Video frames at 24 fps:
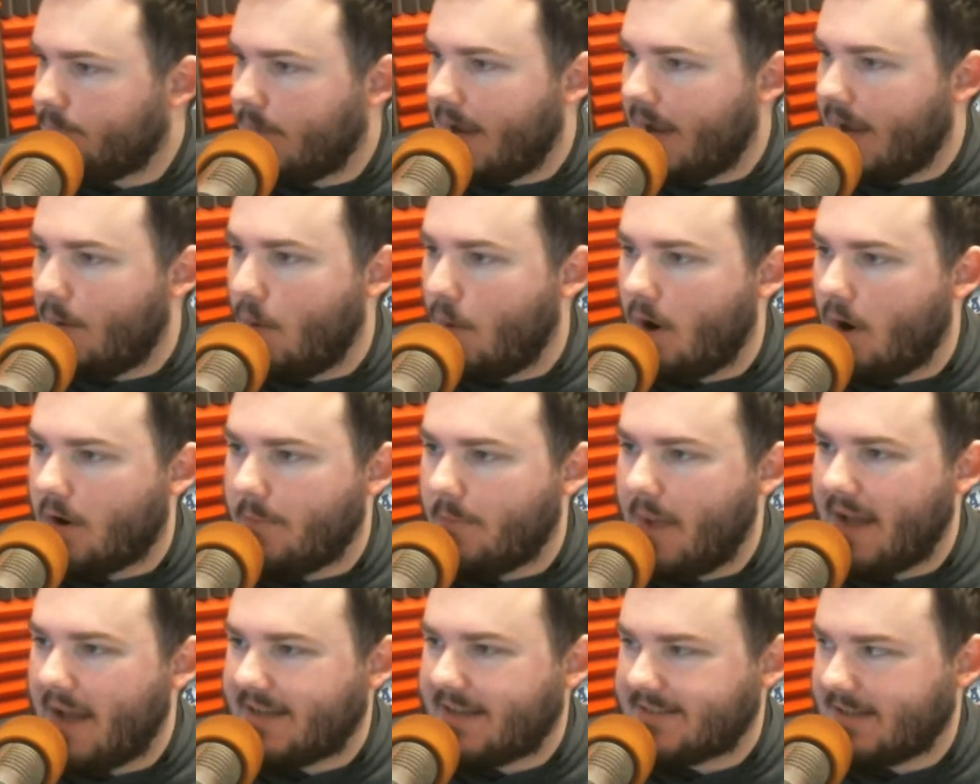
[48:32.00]
And welcome
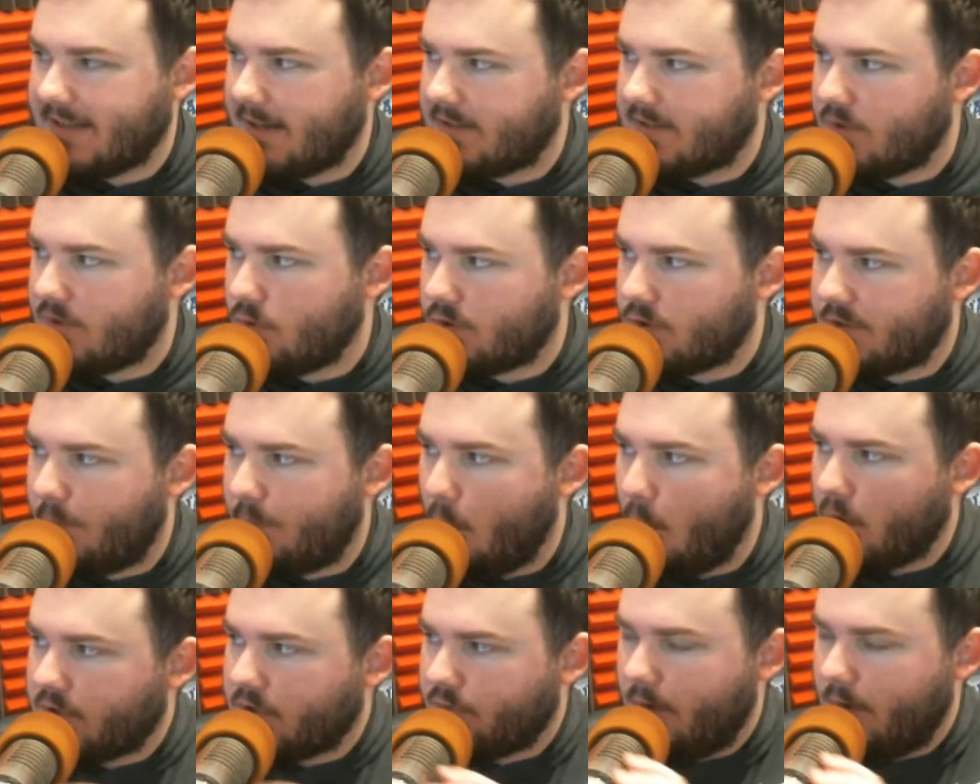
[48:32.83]
back. It's High School
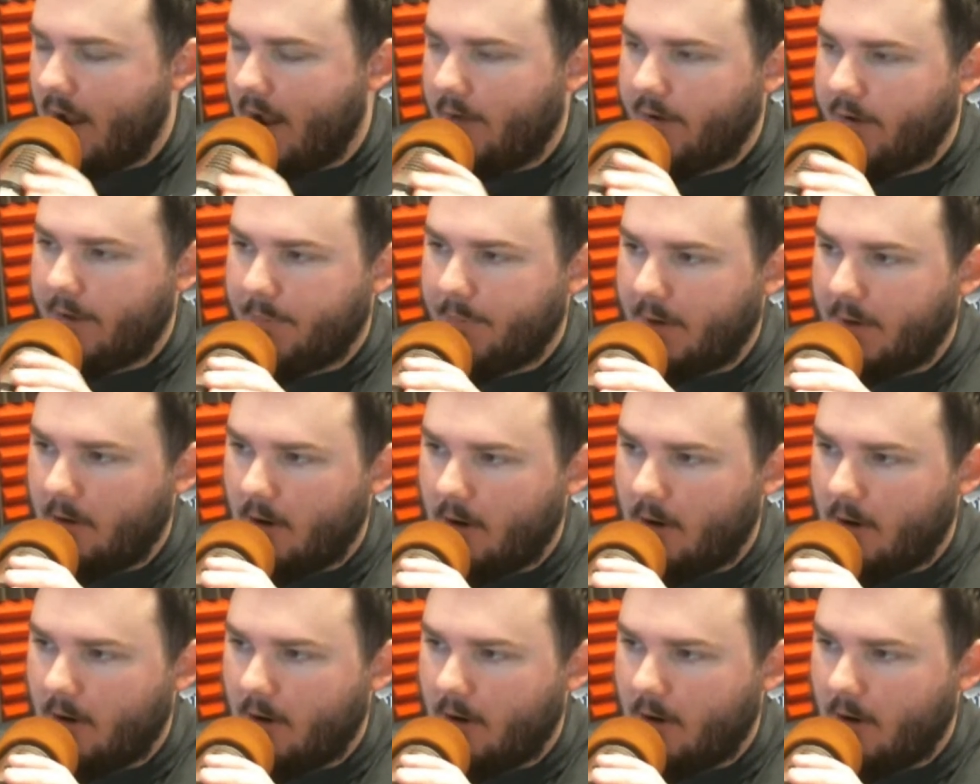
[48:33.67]
Sports Roundup here